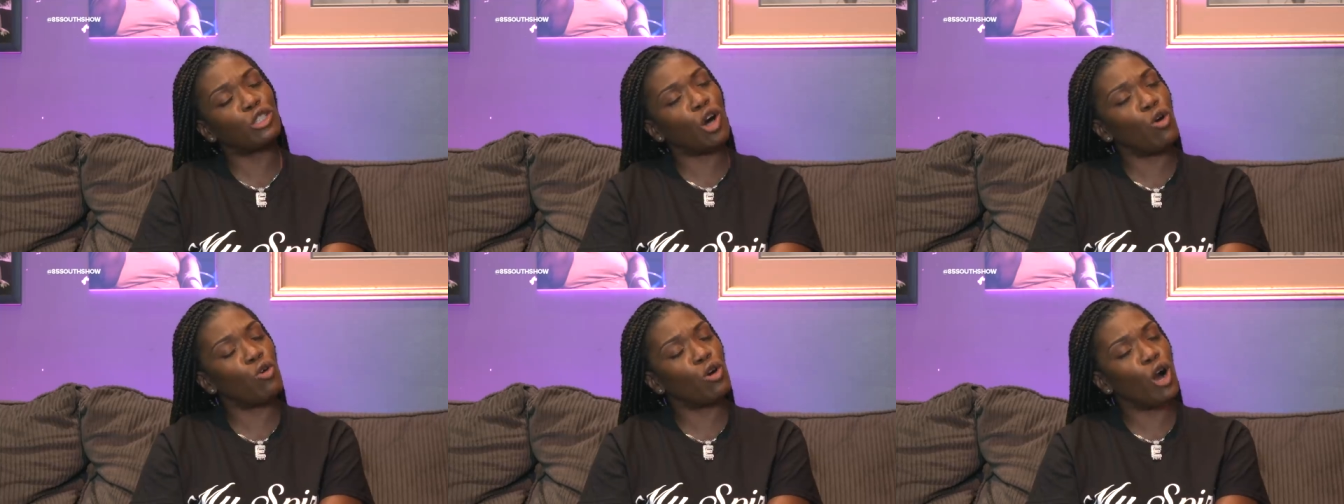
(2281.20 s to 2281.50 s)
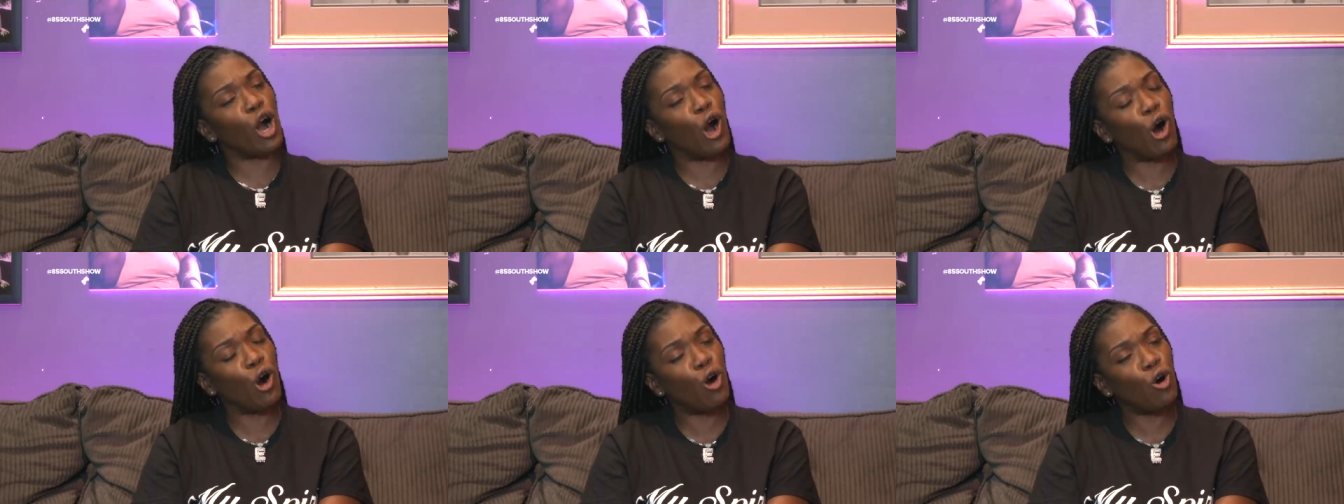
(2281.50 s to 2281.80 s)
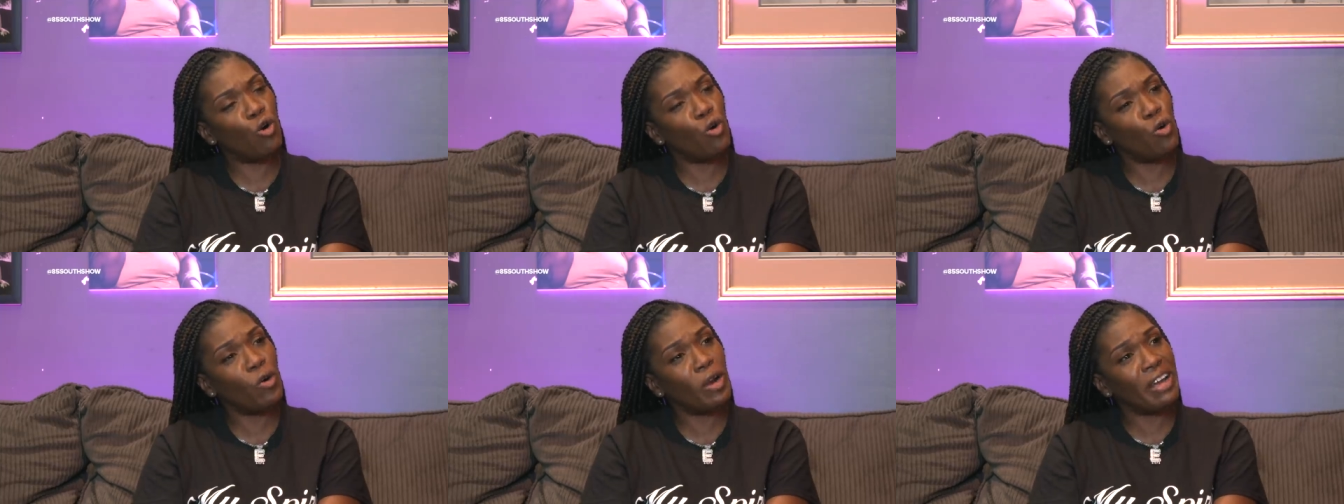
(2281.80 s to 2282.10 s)
so
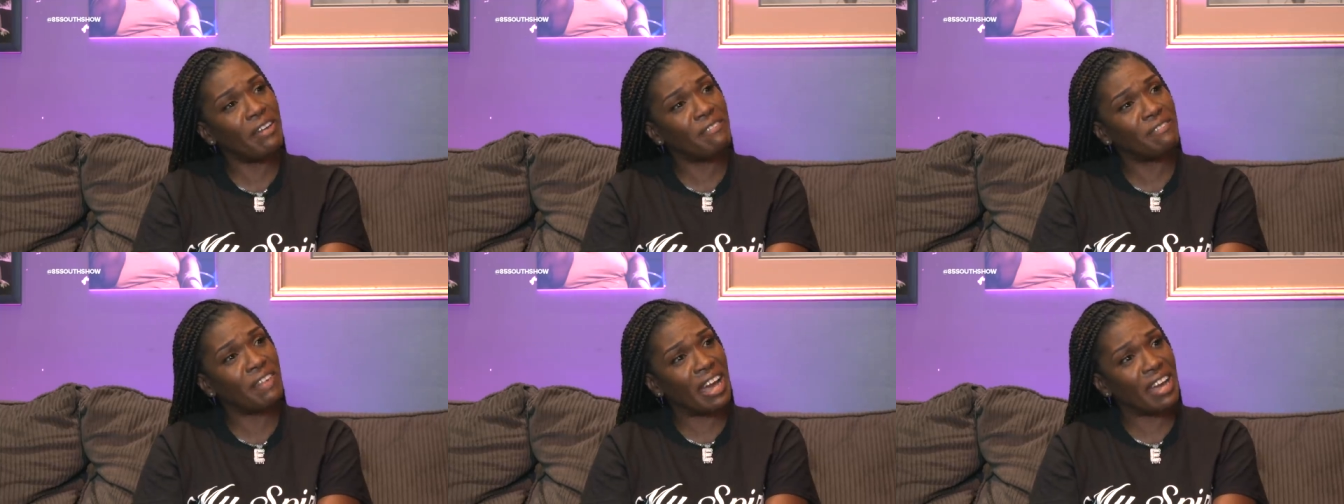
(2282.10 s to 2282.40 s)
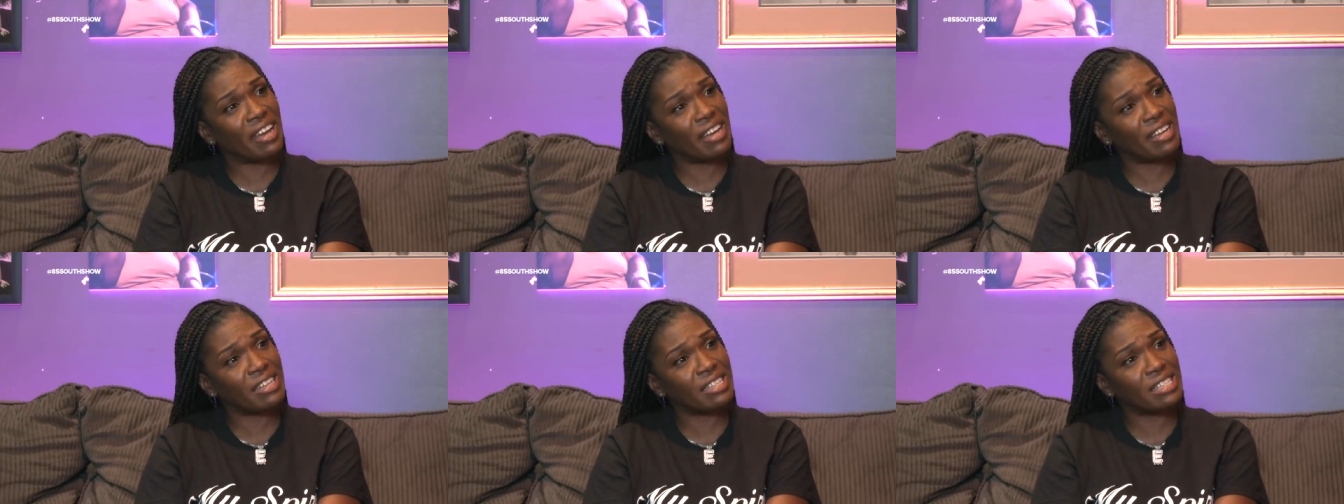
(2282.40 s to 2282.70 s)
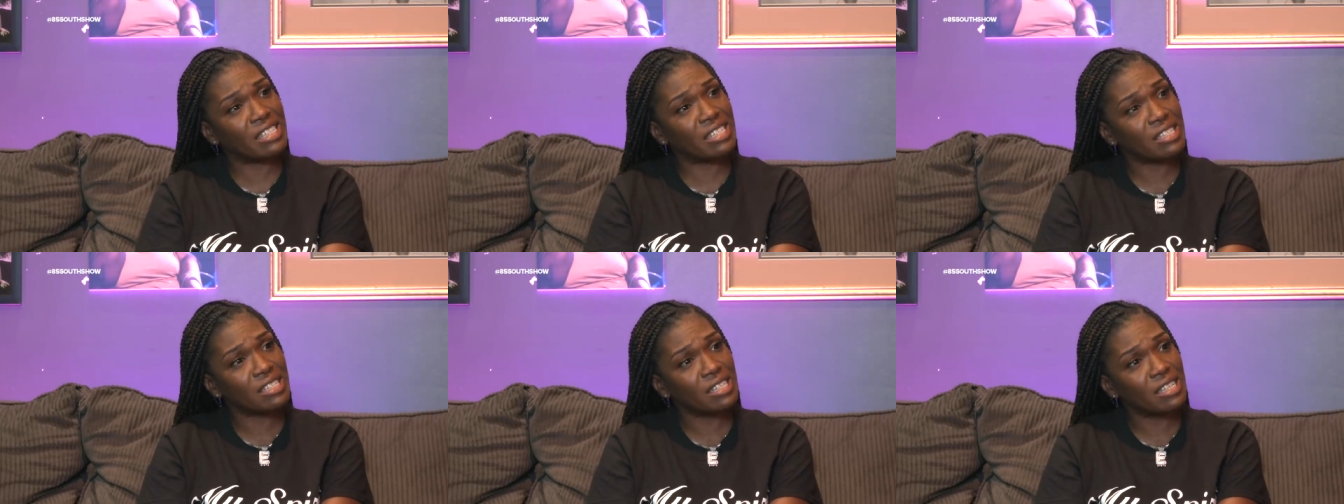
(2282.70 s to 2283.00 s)
cold in
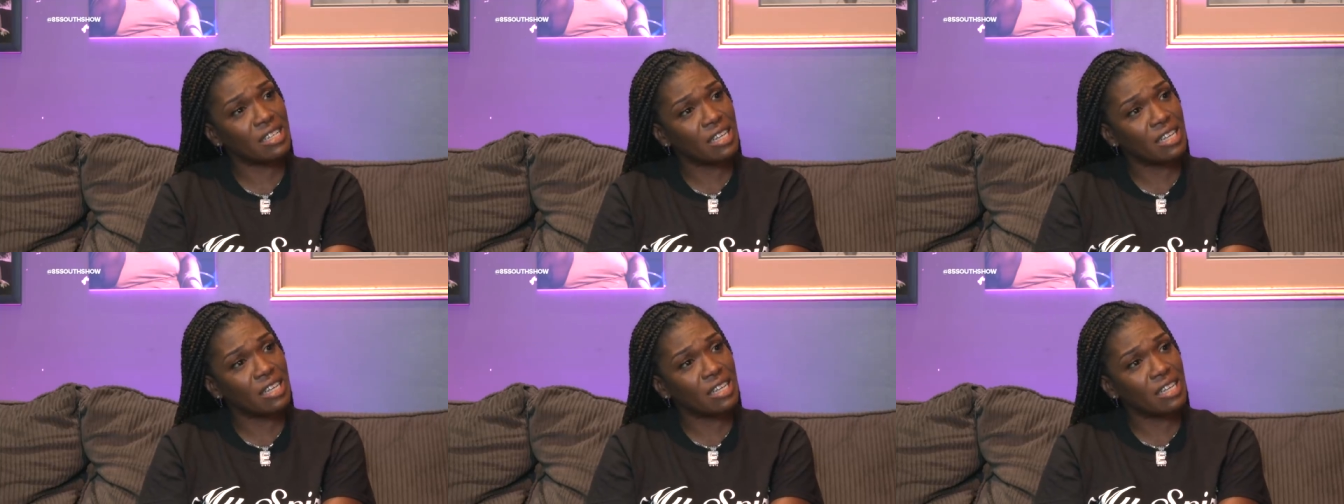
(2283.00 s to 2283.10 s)
Vegas.